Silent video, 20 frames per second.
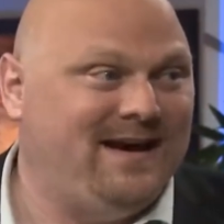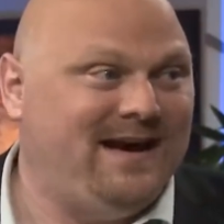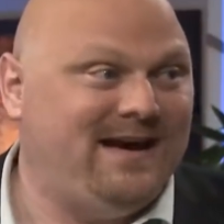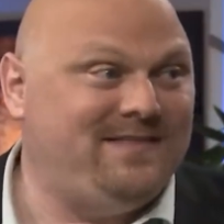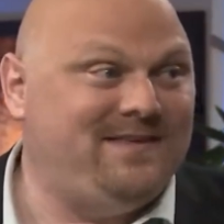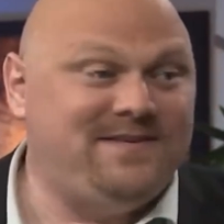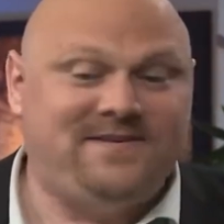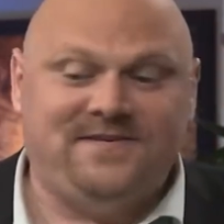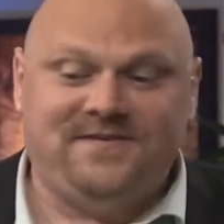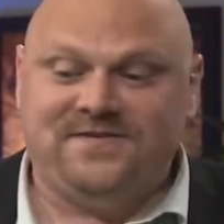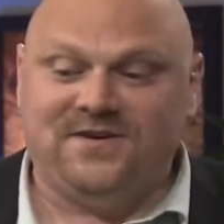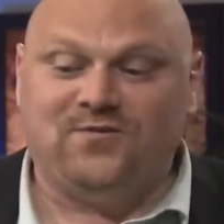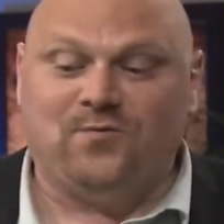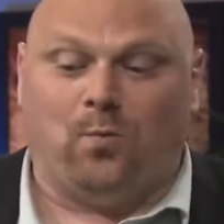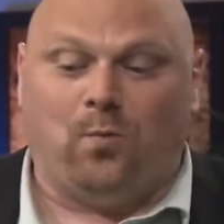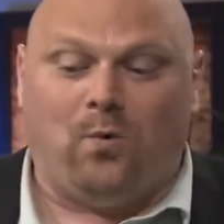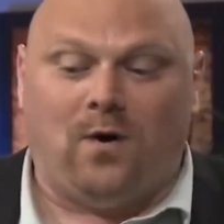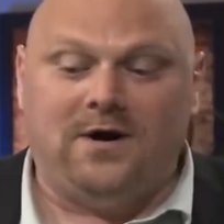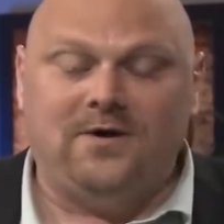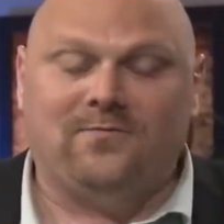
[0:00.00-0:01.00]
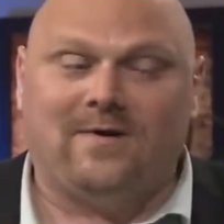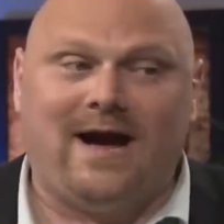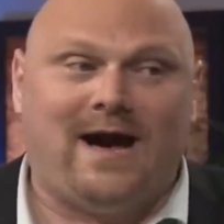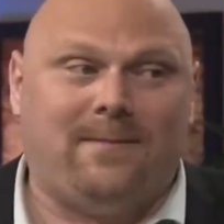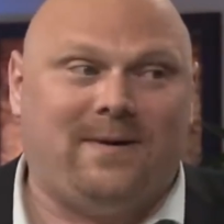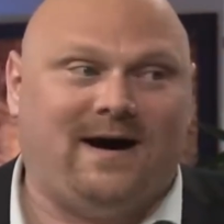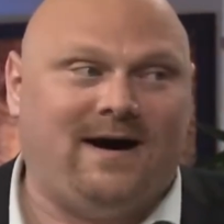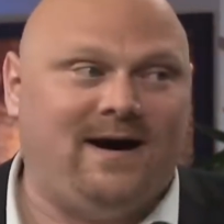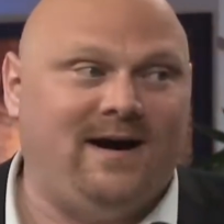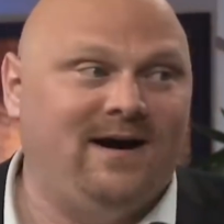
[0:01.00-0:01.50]
And this is just one
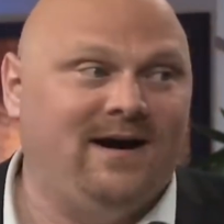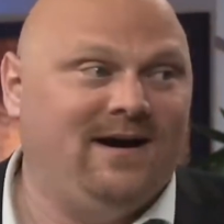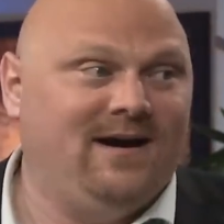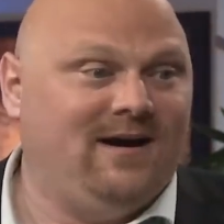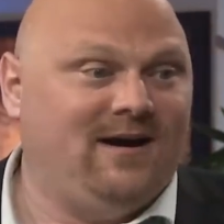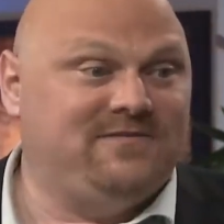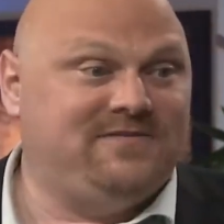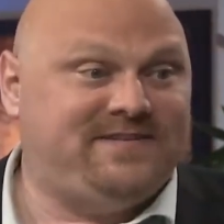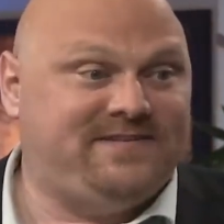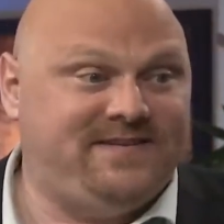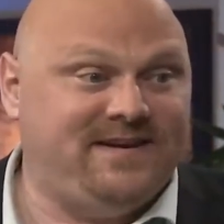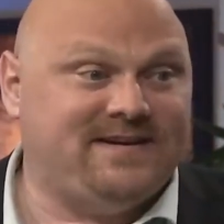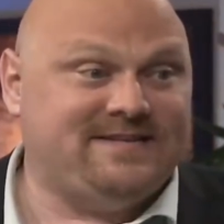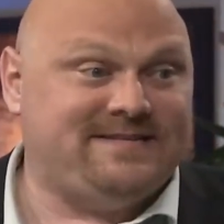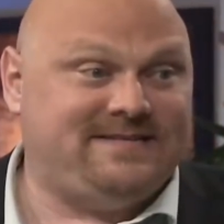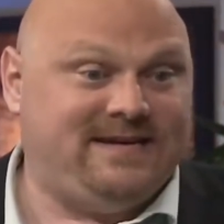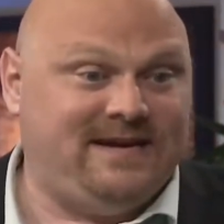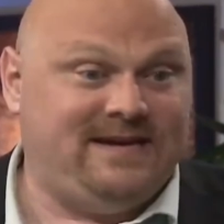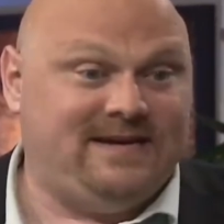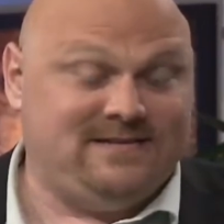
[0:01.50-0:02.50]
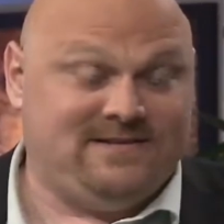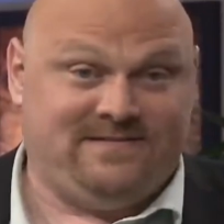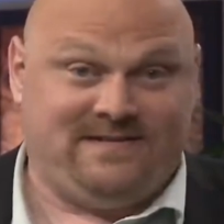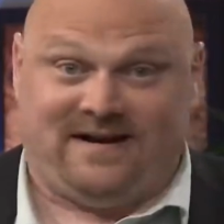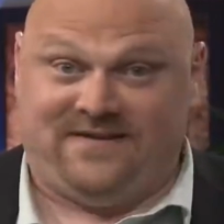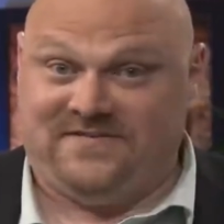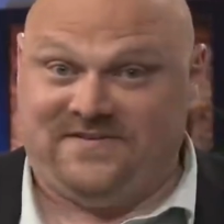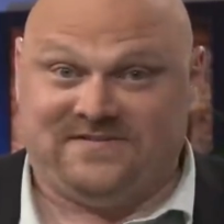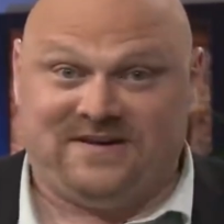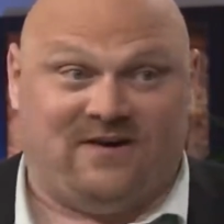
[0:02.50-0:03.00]
rabbi of 16
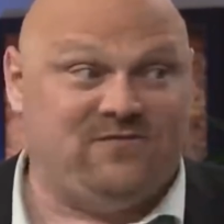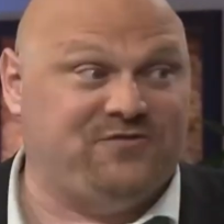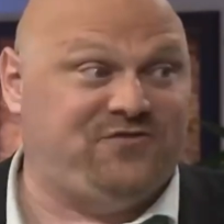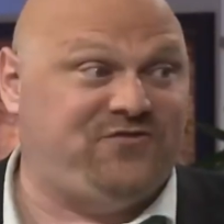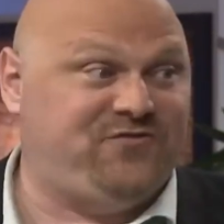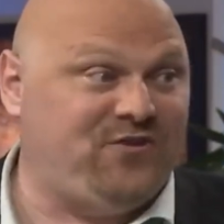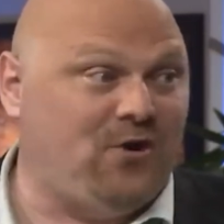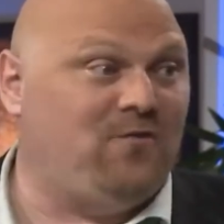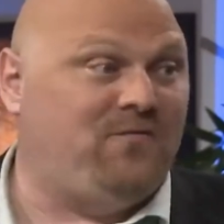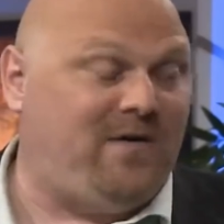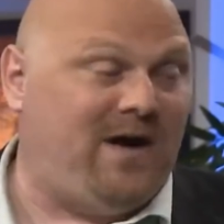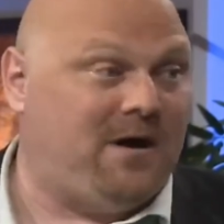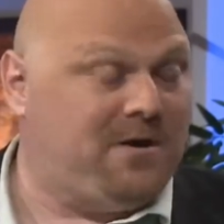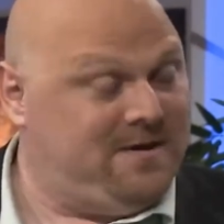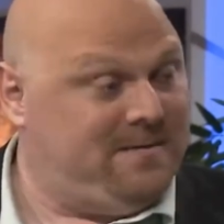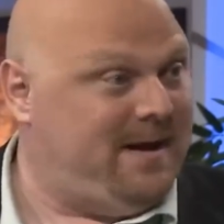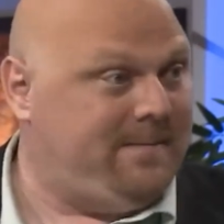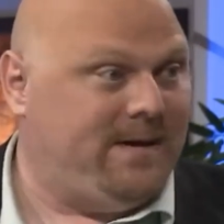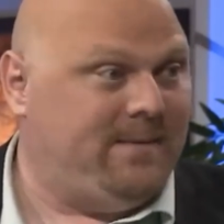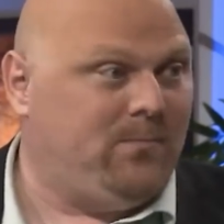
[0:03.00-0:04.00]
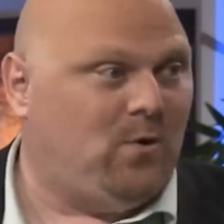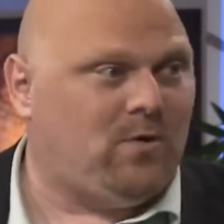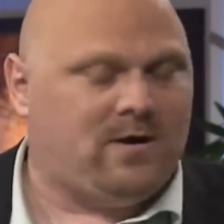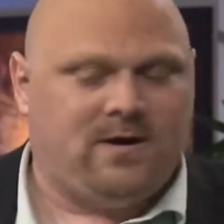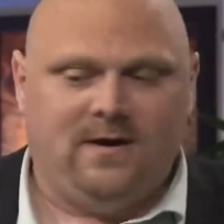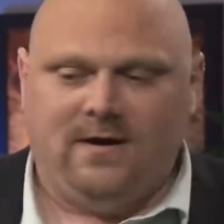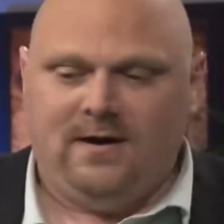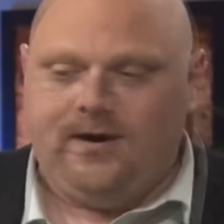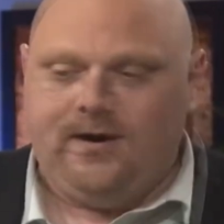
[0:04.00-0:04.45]
that I've discovered so far. There might be more.